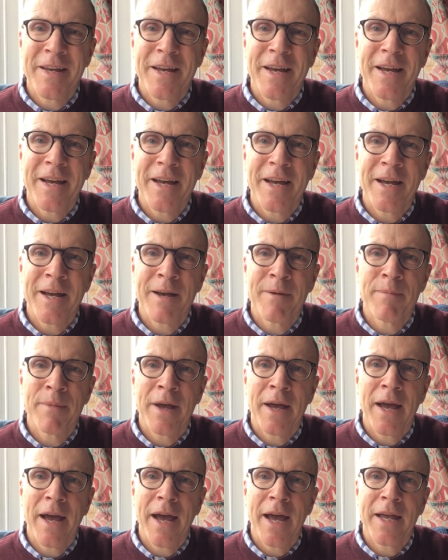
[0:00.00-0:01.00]

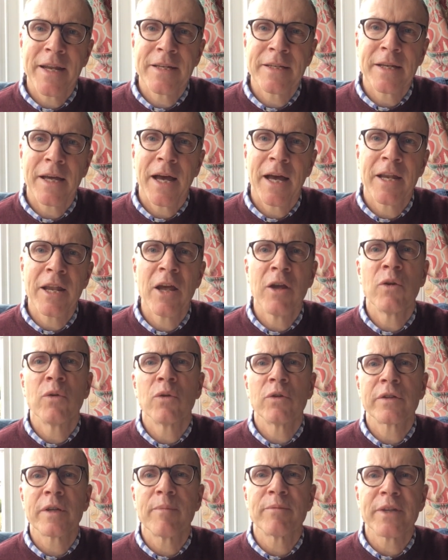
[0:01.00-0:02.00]
I know
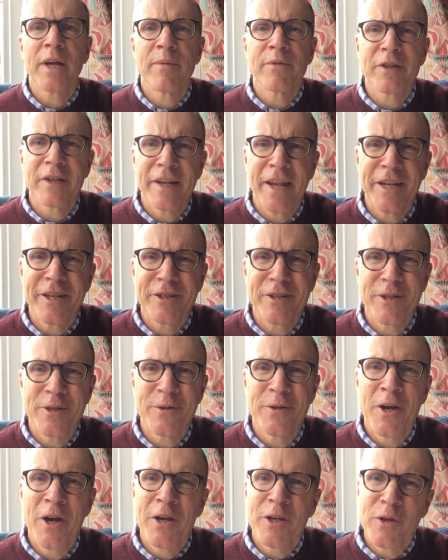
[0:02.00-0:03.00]
sometimes in Lent
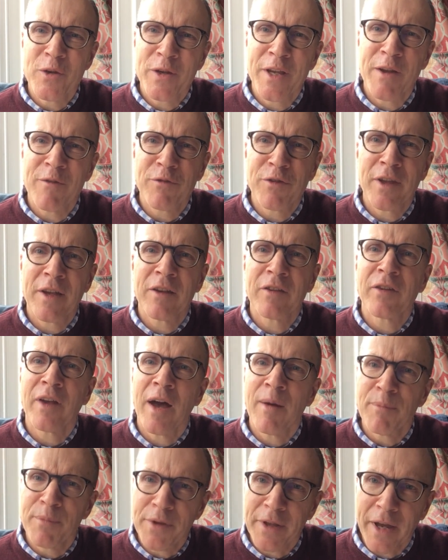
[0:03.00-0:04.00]
you give things
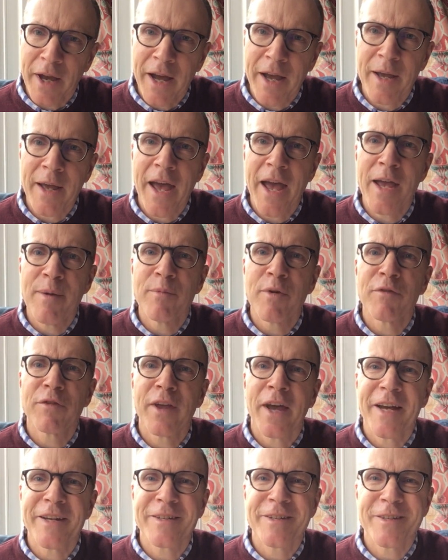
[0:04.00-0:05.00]
up. The aim of
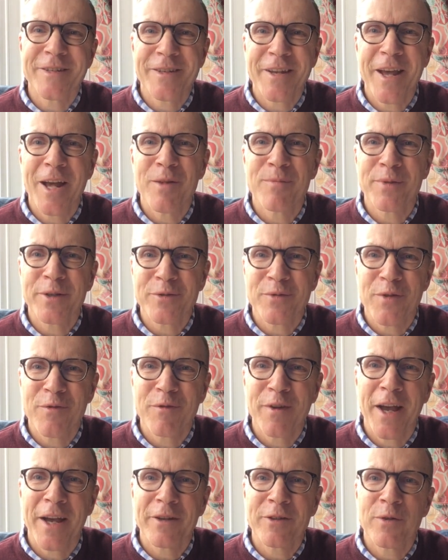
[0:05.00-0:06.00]
that is to help us
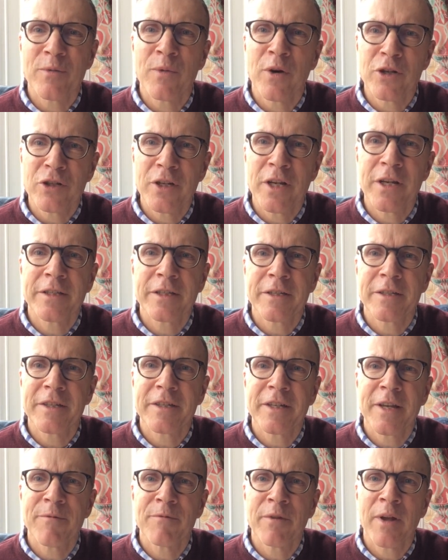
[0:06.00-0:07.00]
reflect on what Jesus
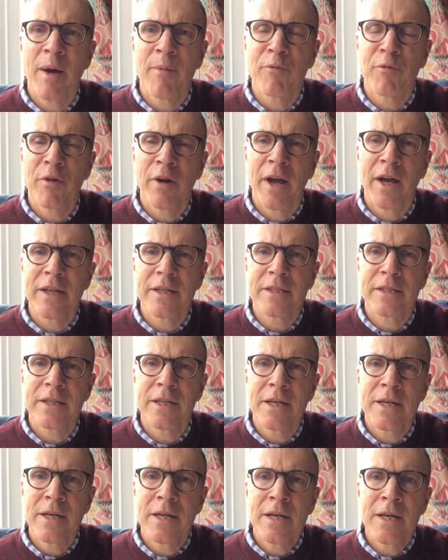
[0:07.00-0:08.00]
has given up for us.
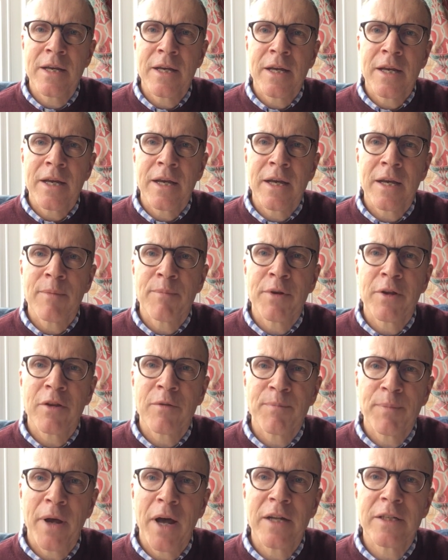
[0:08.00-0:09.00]
But as
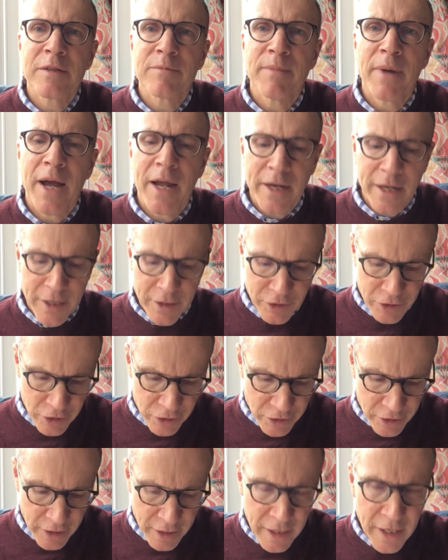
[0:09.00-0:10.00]
part of my Lenten
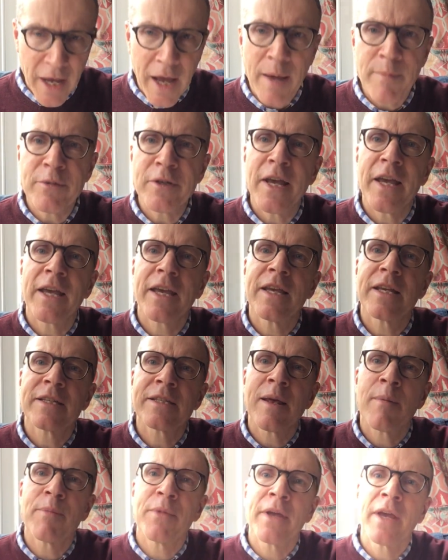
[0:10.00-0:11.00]
journey, I'm taking
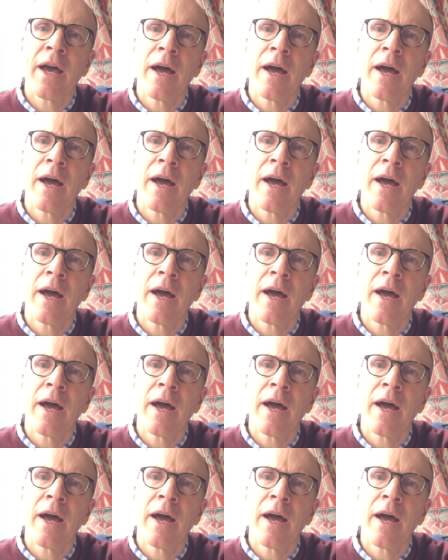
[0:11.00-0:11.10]
something